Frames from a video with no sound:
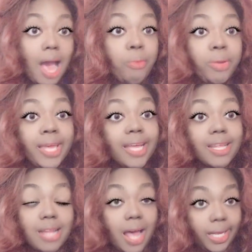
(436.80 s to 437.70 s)
I would get
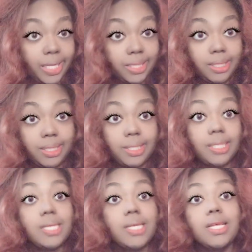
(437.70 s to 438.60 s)
clients.
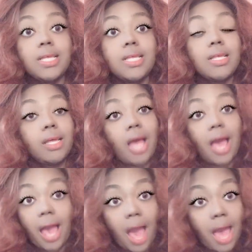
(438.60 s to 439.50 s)

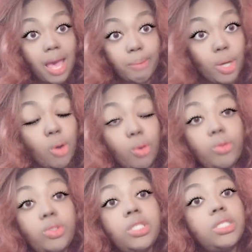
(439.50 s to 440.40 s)
I am a
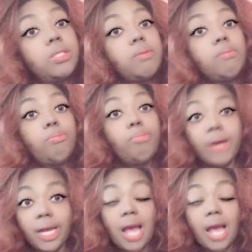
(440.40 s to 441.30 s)
coach
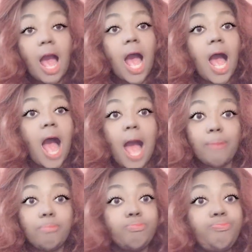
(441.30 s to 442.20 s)
but
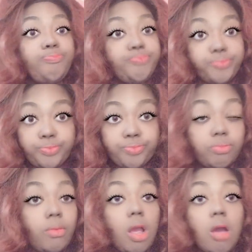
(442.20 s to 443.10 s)
I'm
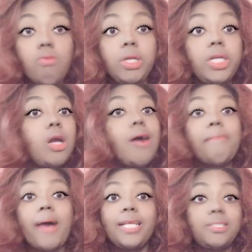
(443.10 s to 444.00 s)
working
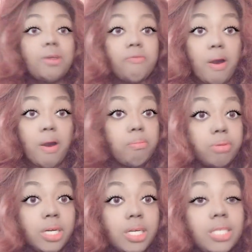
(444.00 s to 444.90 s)
on my self help
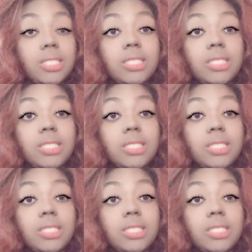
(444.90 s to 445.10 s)
book